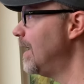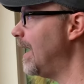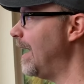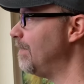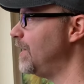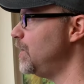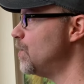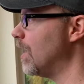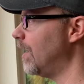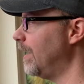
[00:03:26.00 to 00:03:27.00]
I have the
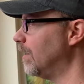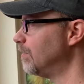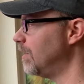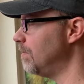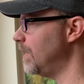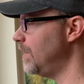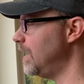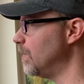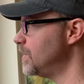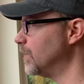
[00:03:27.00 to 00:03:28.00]
U R L from
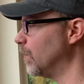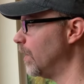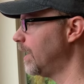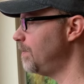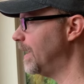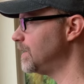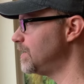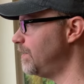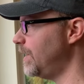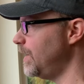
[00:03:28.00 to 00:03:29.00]
the original Orchid
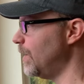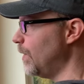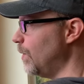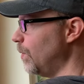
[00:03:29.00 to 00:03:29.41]
Mantis video,